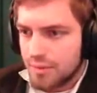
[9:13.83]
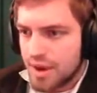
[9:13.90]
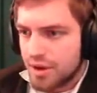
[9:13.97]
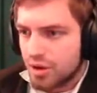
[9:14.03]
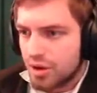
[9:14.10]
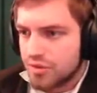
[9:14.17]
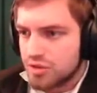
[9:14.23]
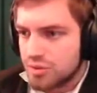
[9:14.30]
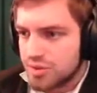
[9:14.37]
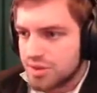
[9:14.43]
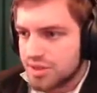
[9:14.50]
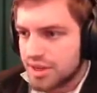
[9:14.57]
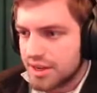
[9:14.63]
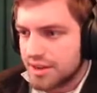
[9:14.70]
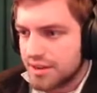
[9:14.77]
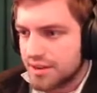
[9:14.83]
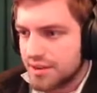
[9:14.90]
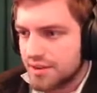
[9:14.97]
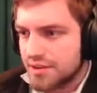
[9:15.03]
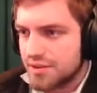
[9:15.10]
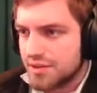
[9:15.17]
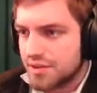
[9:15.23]
Alright, Markov's almost dead.
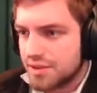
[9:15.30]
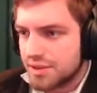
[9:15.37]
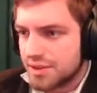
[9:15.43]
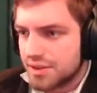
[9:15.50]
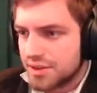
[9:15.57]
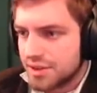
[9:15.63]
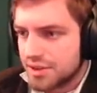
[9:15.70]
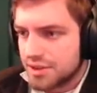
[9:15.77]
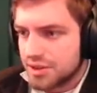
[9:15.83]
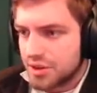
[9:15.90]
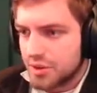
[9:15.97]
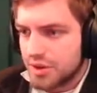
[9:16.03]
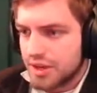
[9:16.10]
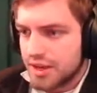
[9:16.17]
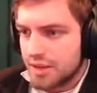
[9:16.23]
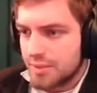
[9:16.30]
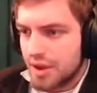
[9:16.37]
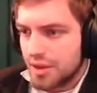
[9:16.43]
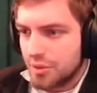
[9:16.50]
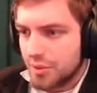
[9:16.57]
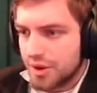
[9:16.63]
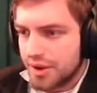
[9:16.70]
Go and get him
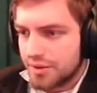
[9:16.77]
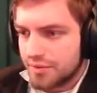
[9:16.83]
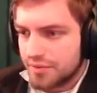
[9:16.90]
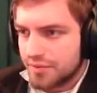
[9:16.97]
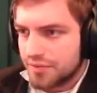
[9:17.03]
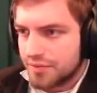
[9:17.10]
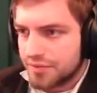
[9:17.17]
out of the way.